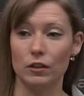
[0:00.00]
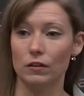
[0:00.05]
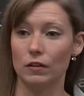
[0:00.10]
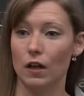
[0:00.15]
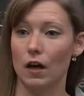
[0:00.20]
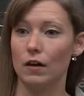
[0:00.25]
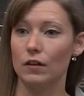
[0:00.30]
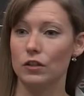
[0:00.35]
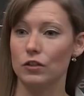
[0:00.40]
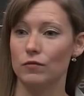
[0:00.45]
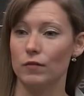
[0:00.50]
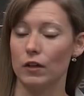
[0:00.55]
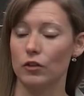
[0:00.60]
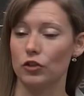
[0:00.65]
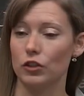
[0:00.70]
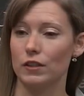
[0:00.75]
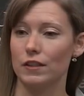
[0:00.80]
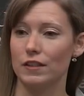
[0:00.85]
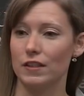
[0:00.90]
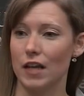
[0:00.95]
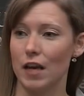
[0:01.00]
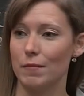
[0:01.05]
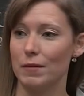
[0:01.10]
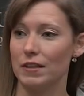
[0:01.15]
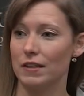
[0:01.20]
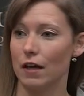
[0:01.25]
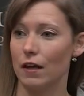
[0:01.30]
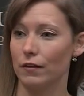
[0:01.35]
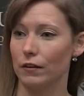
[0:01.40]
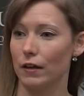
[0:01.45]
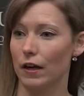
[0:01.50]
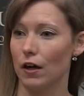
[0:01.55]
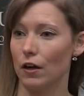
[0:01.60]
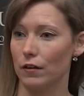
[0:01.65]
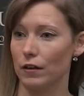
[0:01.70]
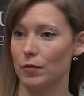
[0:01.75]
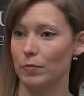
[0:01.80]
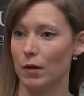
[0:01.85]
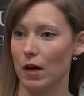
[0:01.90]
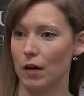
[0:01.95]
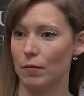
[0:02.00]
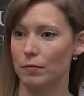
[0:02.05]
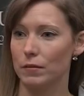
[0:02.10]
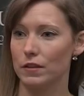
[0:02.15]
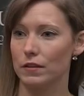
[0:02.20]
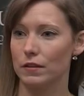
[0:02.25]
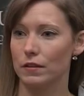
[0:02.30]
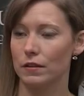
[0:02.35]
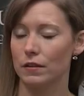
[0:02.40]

lungs function the same as other healthy pups.